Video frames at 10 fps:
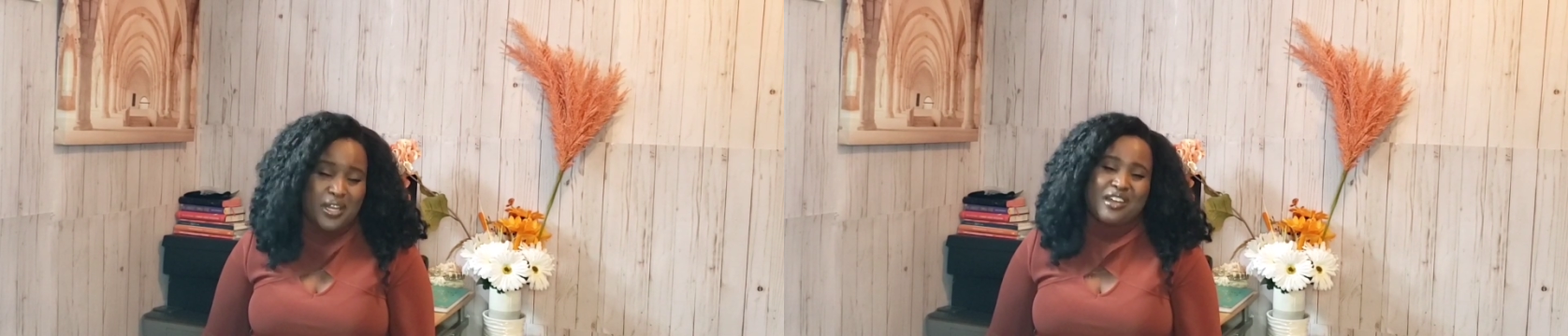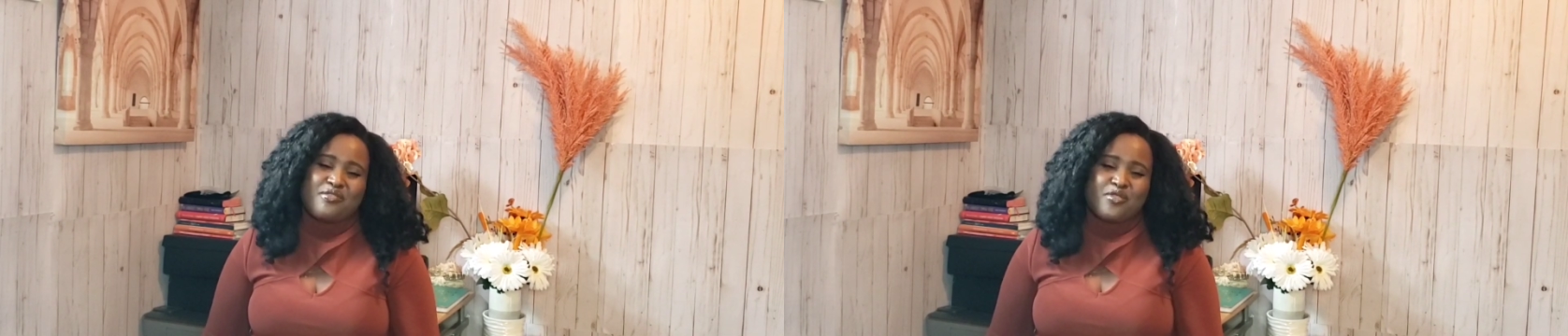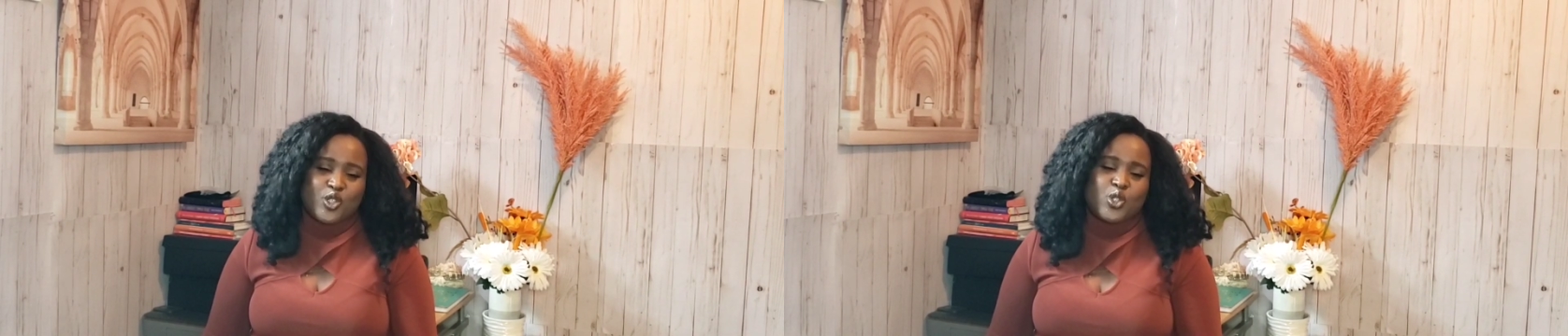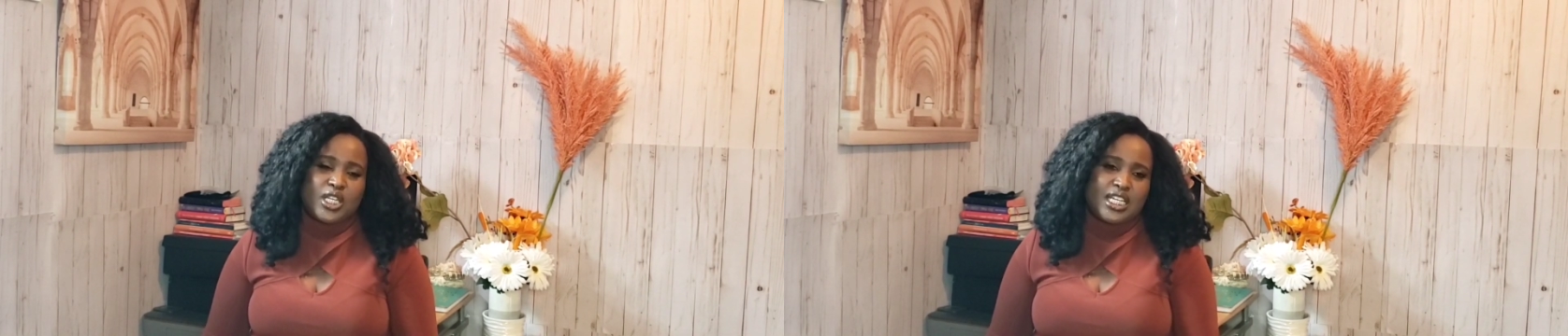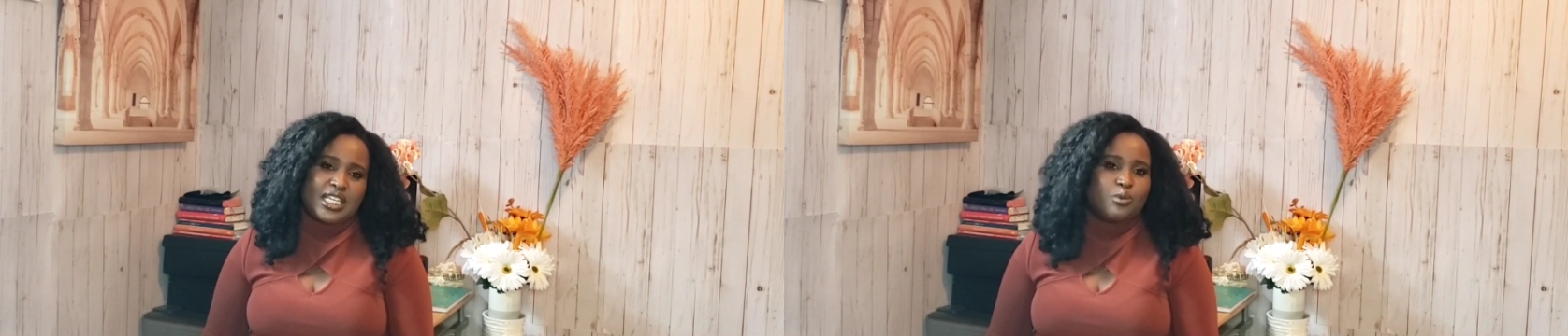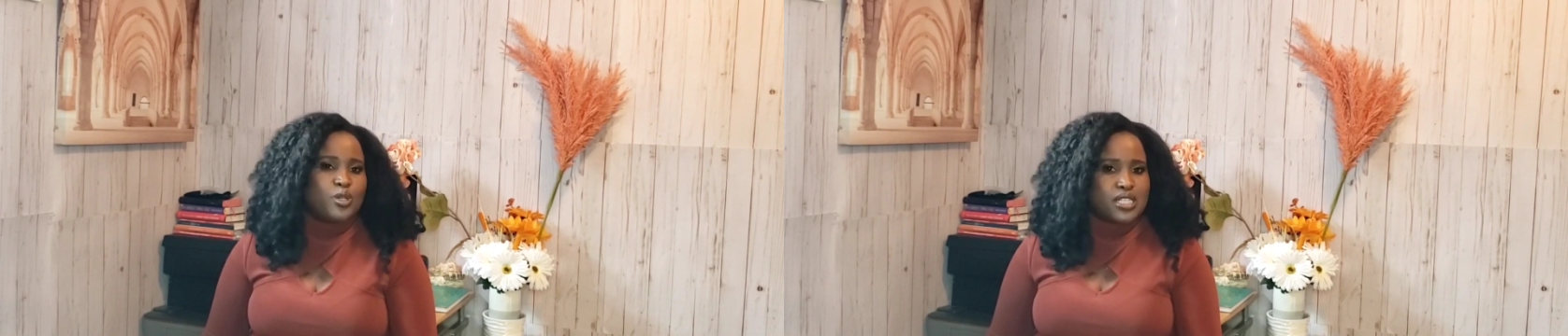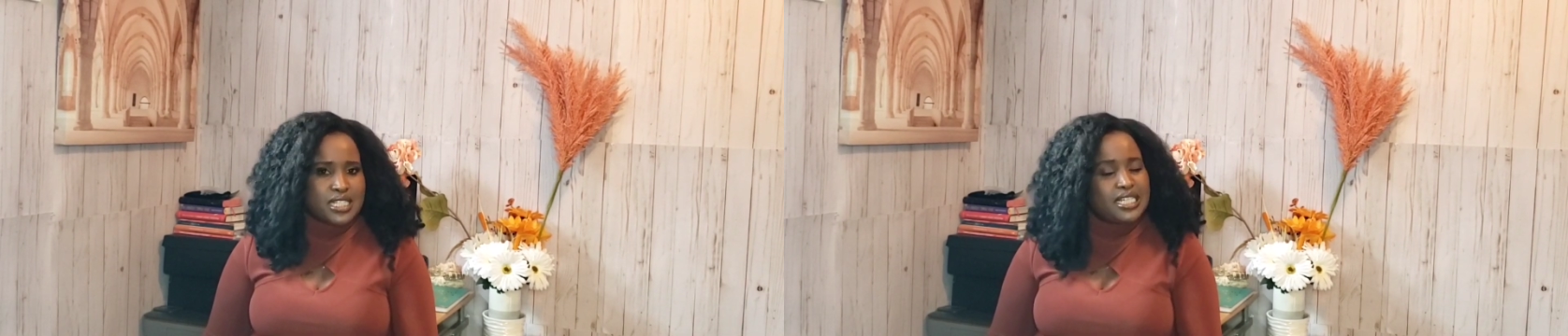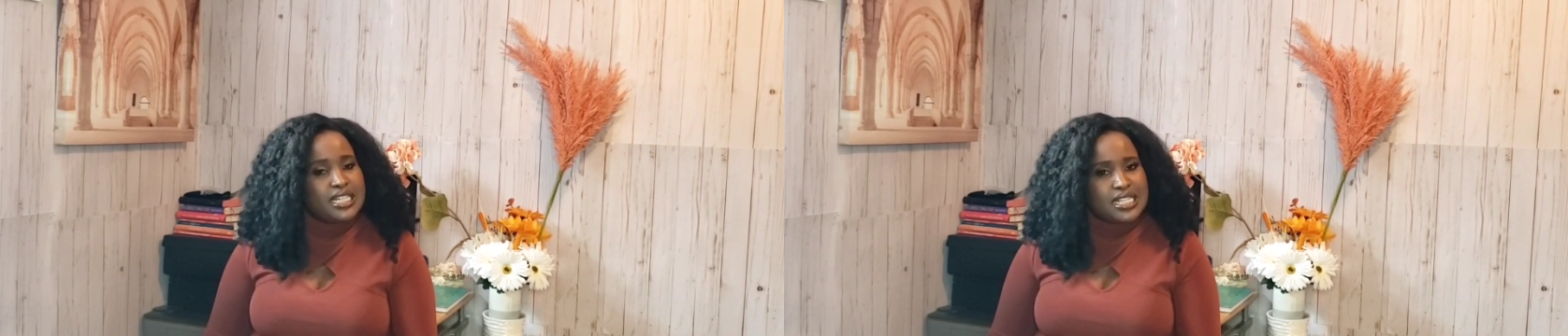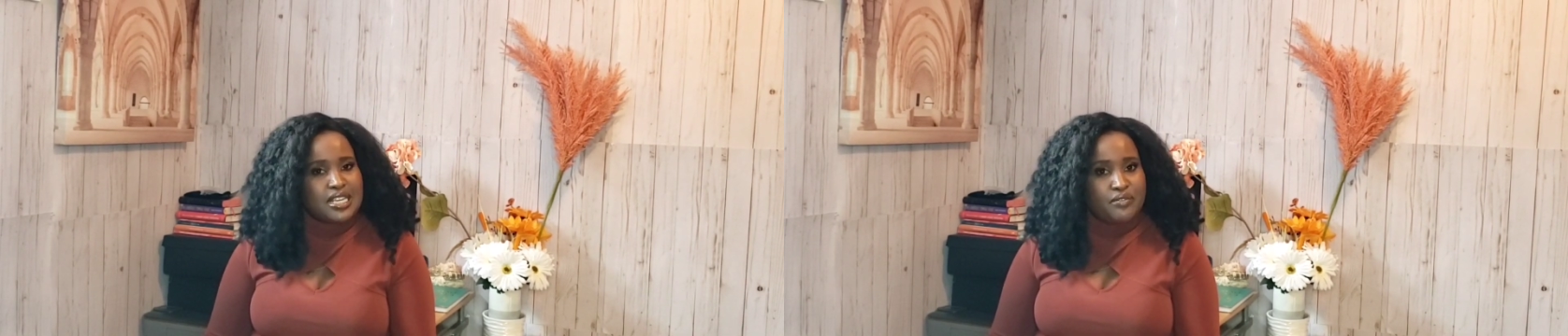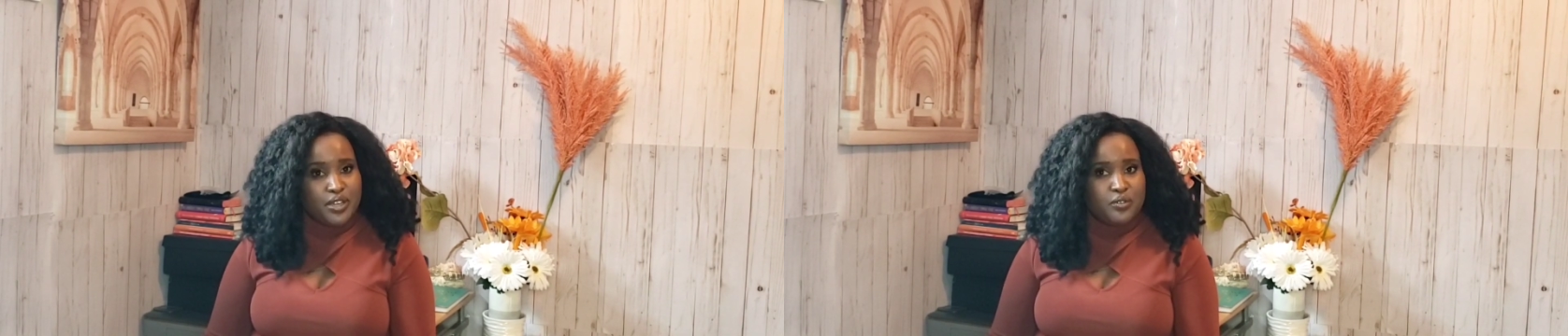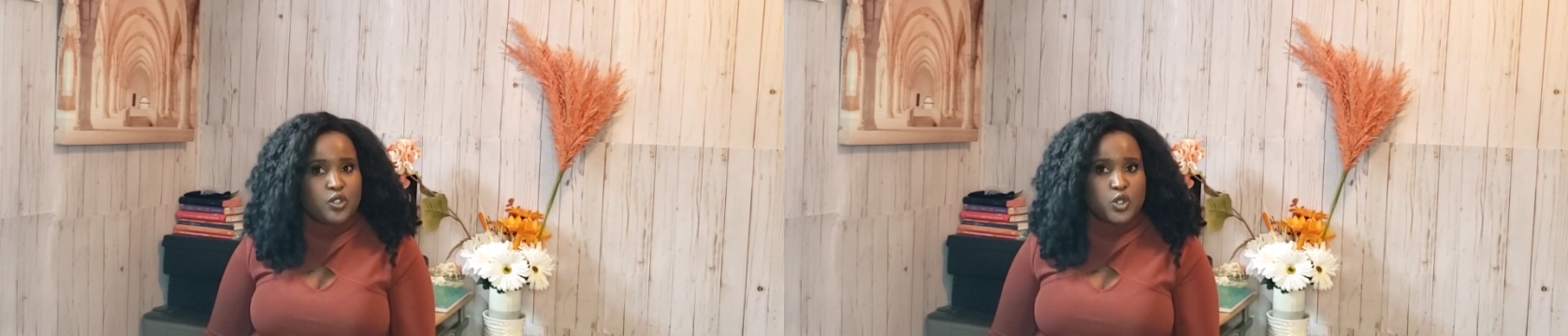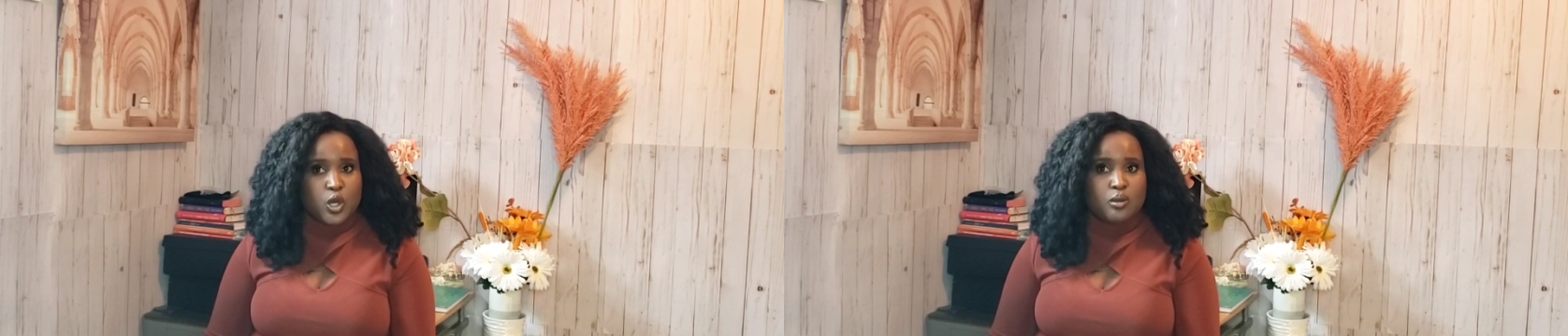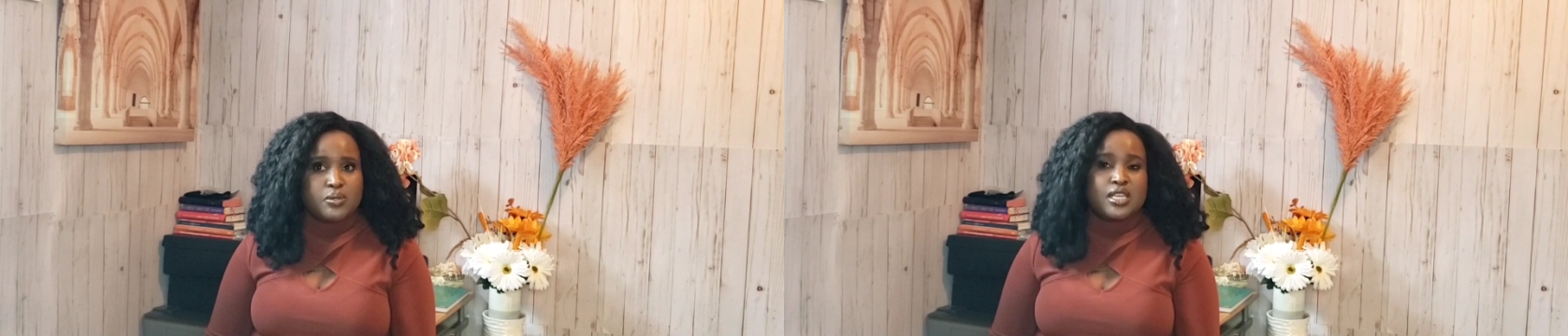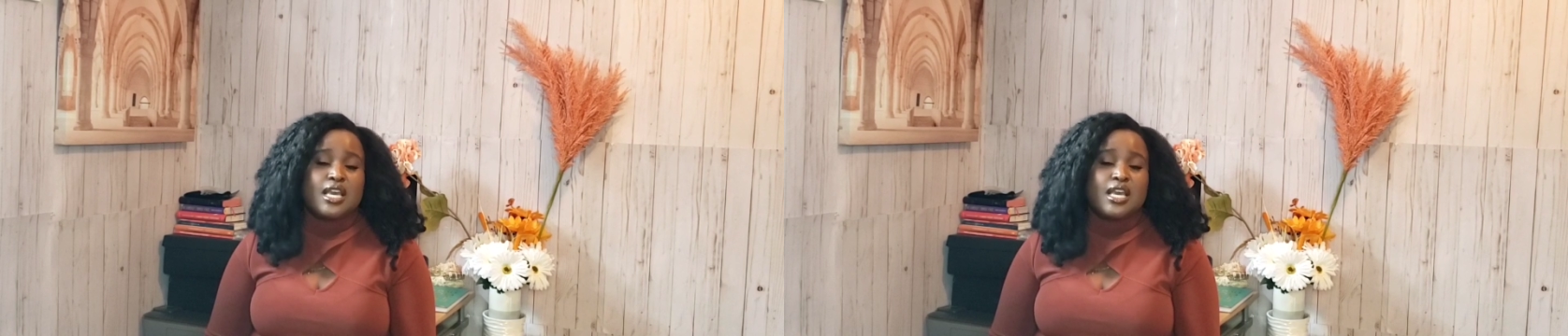but unfortunately it was still a survival job.